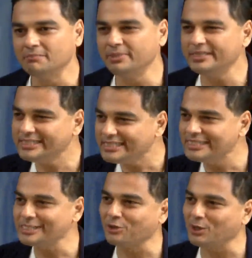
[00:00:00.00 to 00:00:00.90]

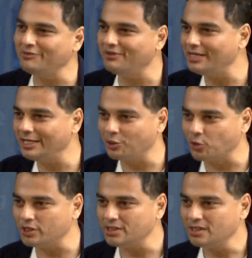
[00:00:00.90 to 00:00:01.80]
businesses slowly will
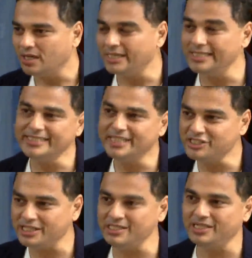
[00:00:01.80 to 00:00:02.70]
erode unless they
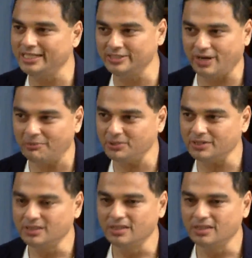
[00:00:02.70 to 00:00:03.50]
change and disrupt.